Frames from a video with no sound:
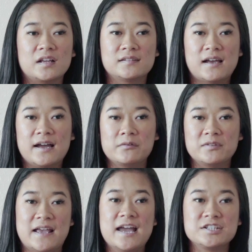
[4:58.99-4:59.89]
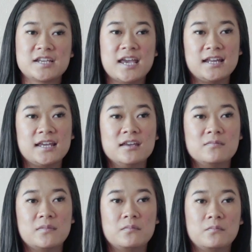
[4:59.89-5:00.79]
Ty was educating
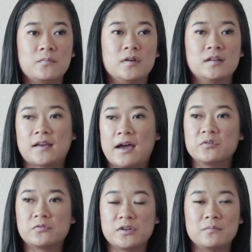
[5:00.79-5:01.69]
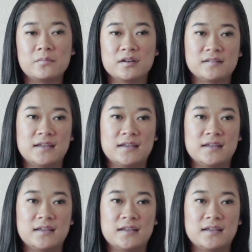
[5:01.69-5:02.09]
him. Ty was reading books